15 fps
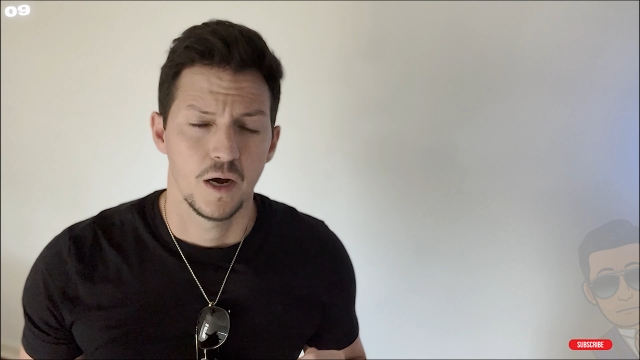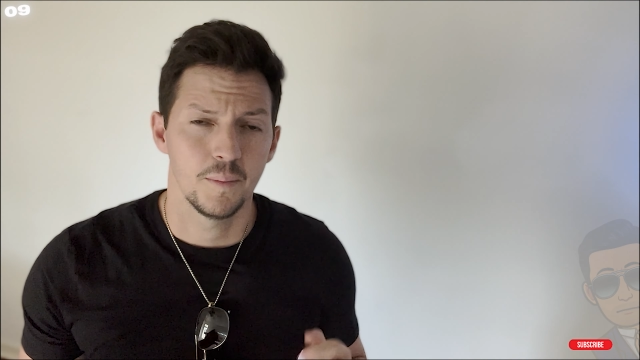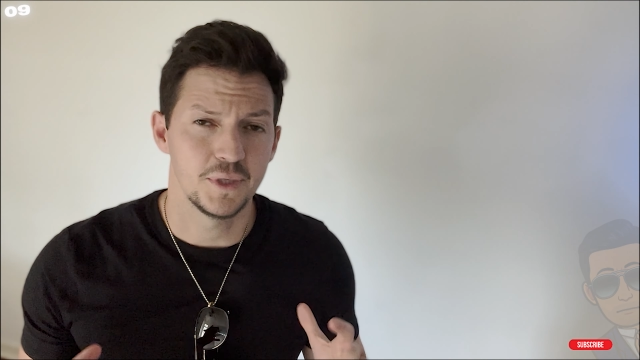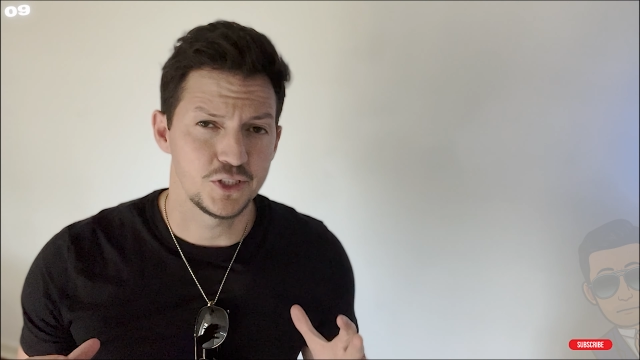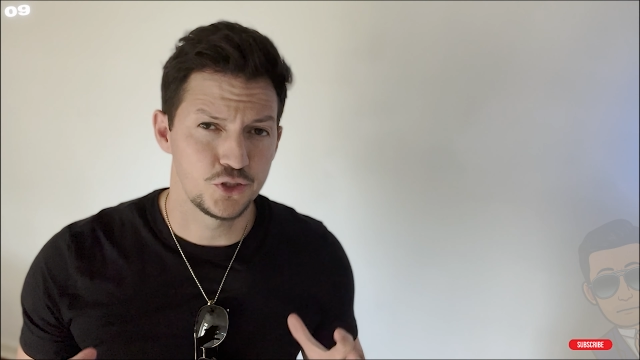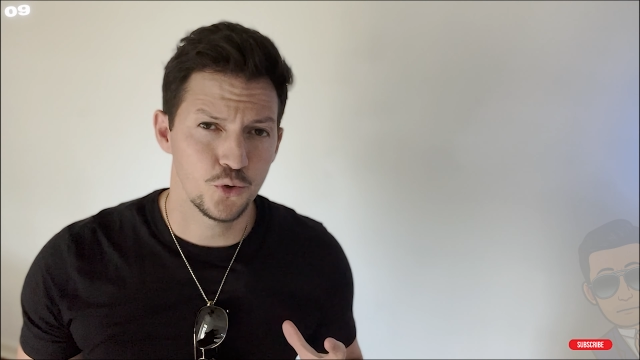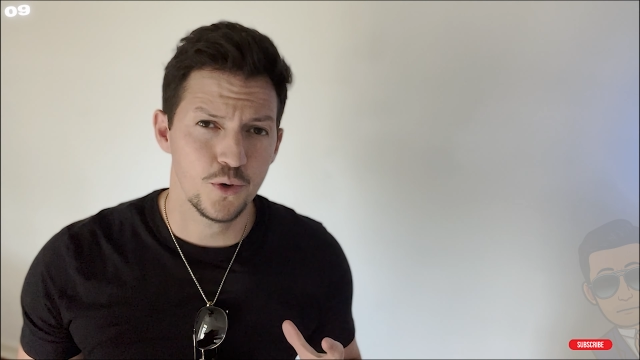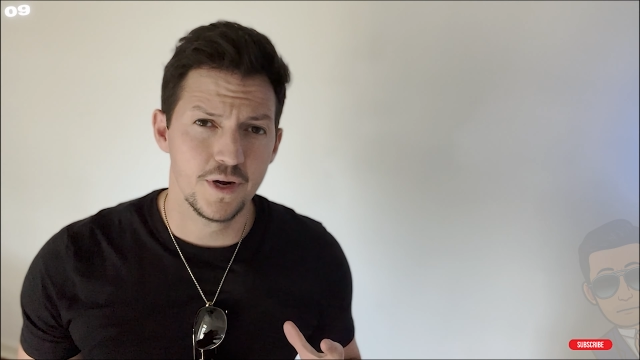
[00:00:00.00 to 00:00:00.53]

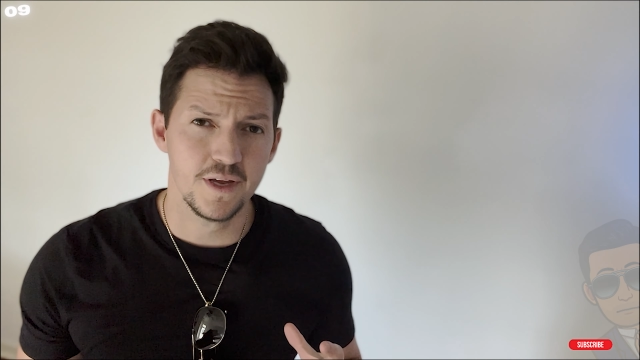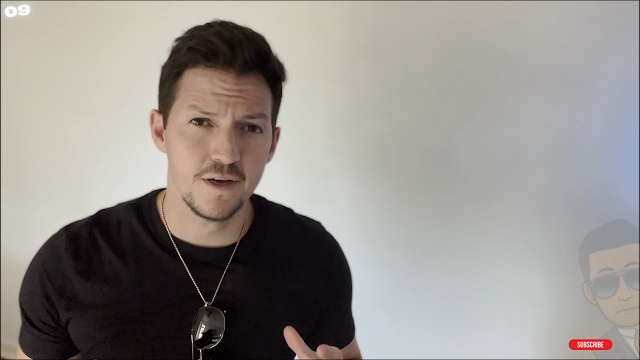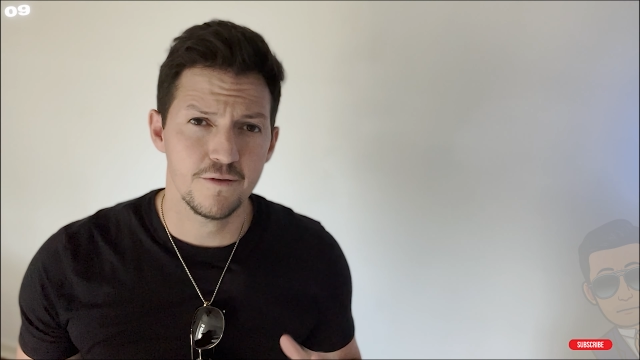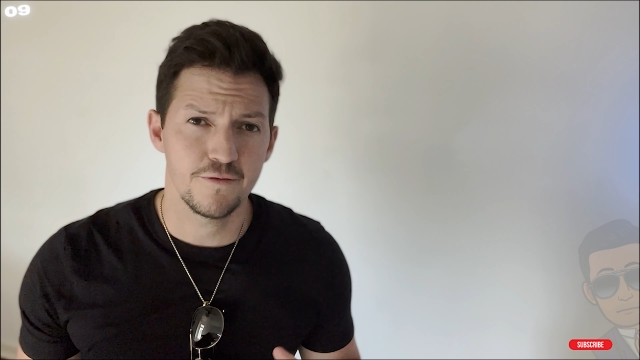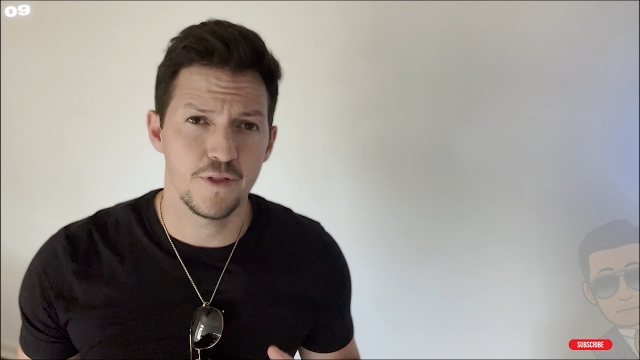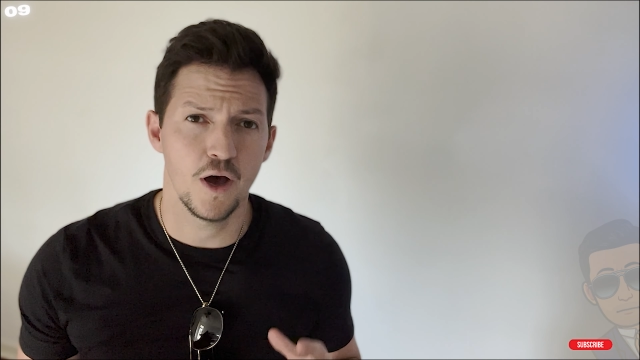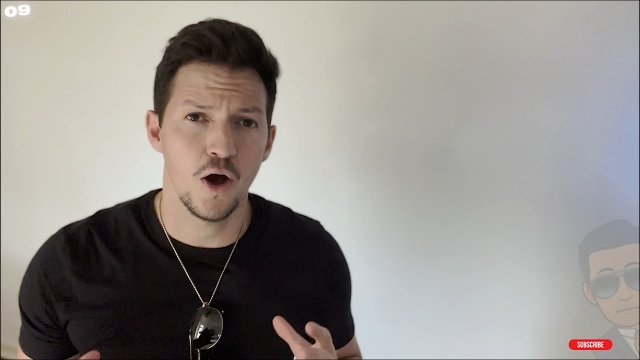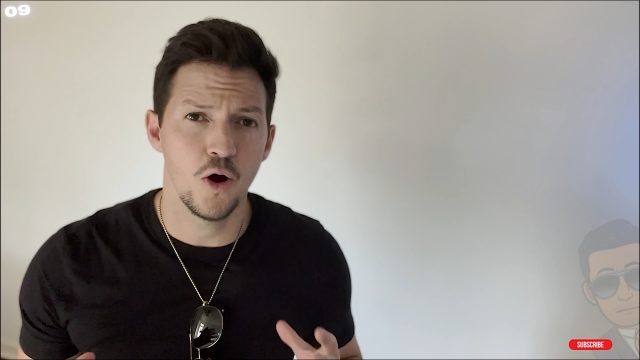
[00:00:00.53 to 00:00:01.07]
Majority
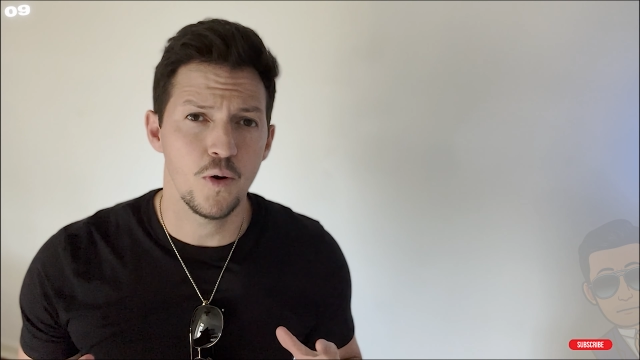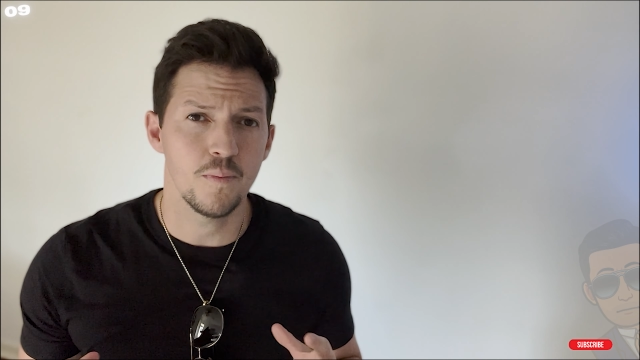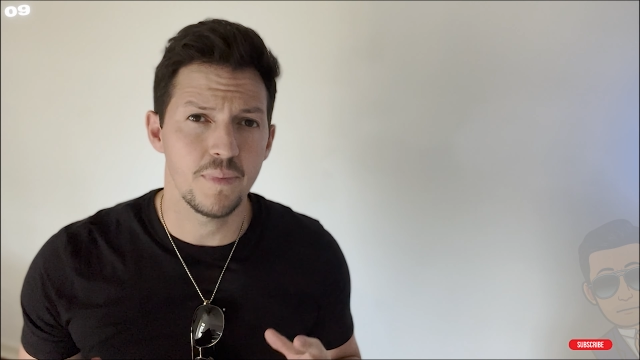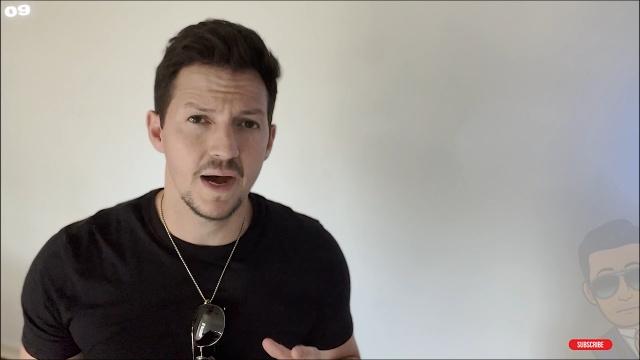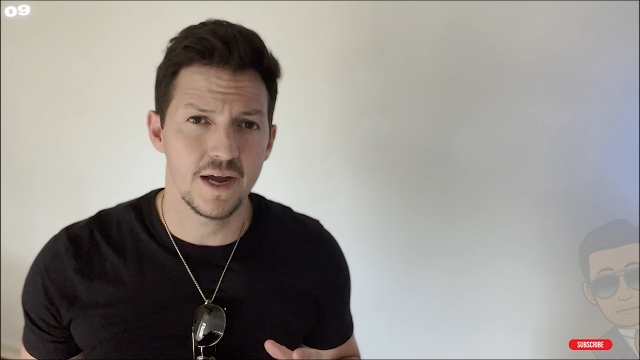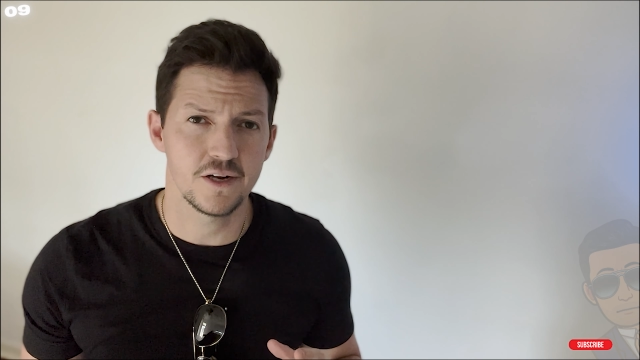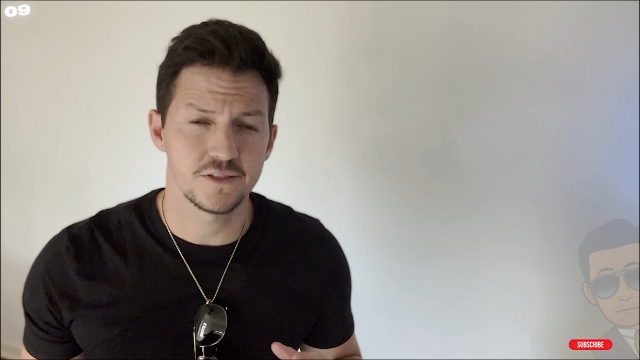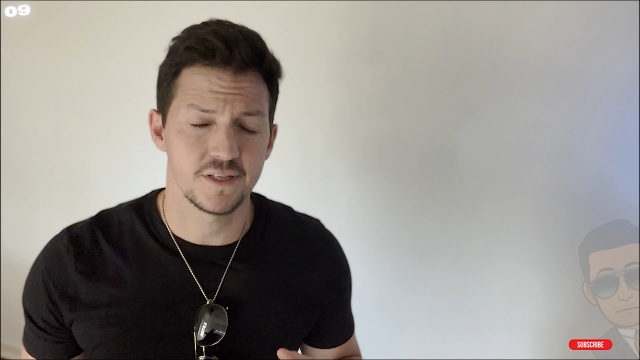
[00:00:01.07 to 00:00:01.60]
of the home
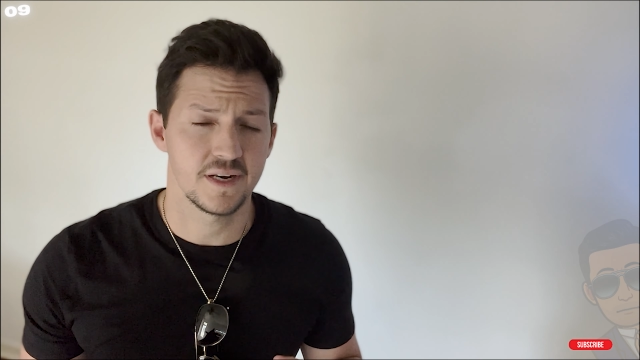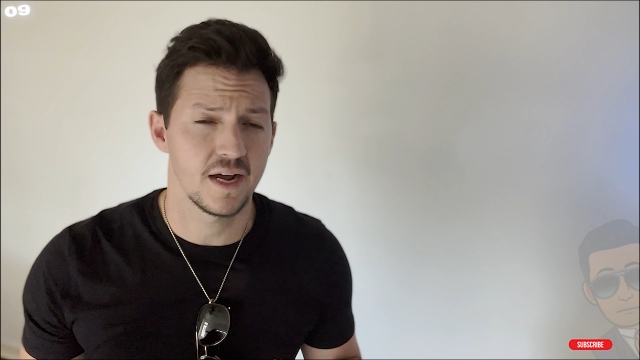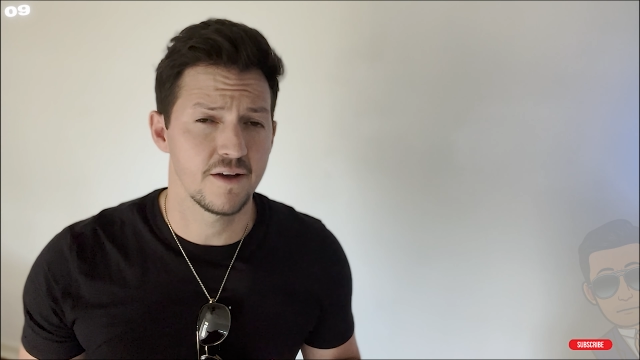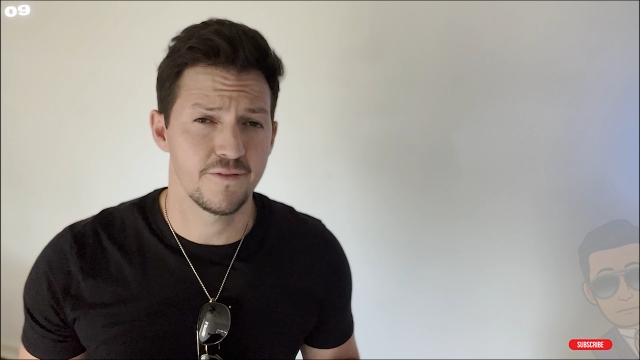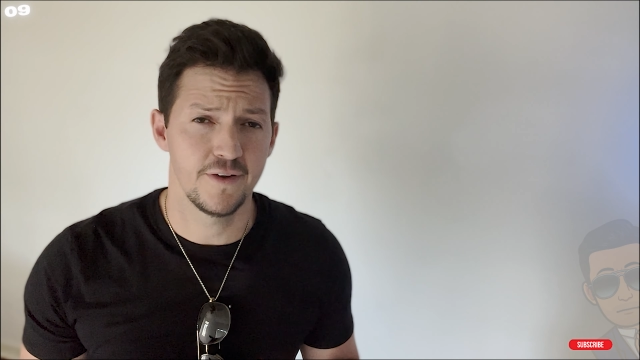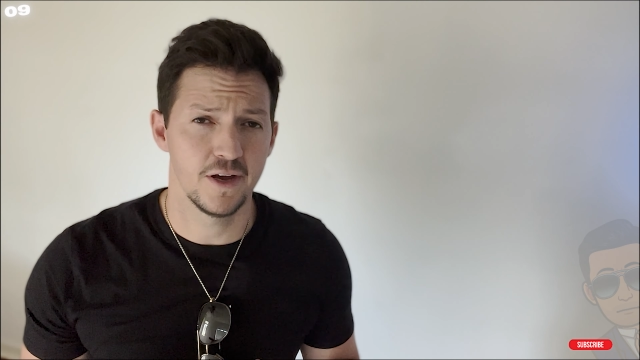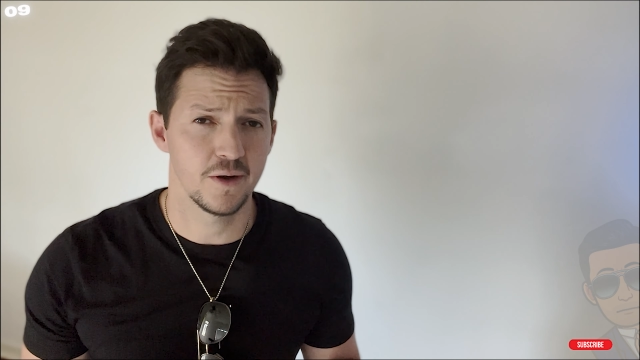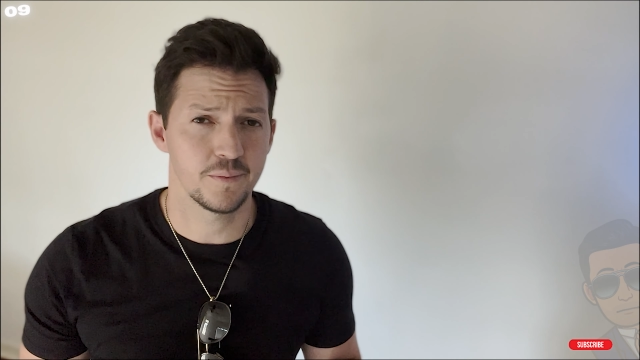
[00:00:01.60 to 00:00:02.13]
buyers that I've
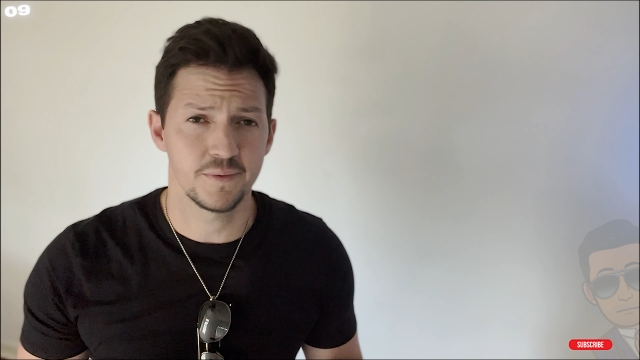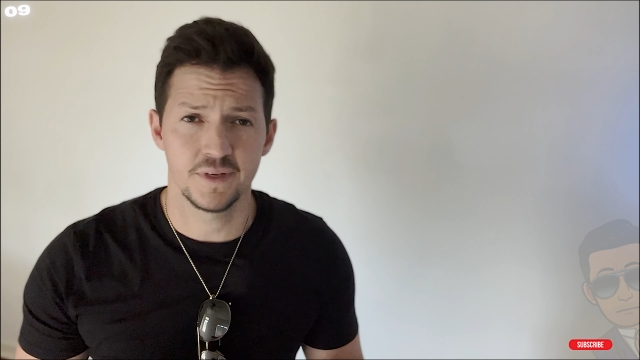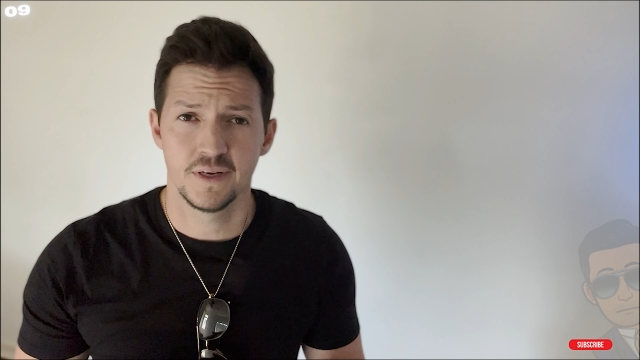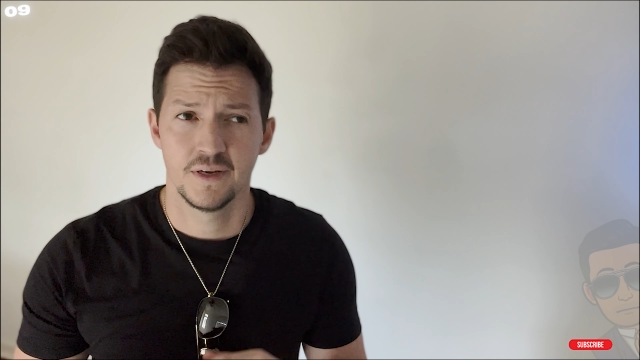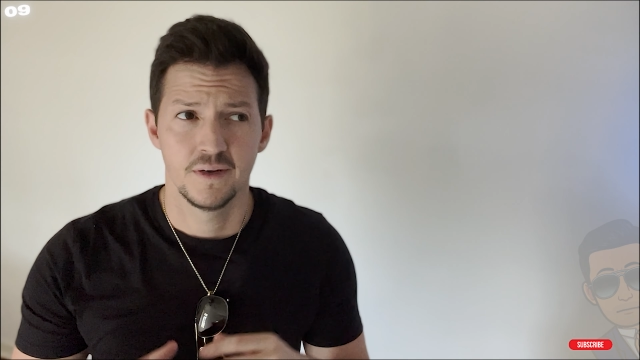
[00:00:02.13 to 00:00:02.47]
helped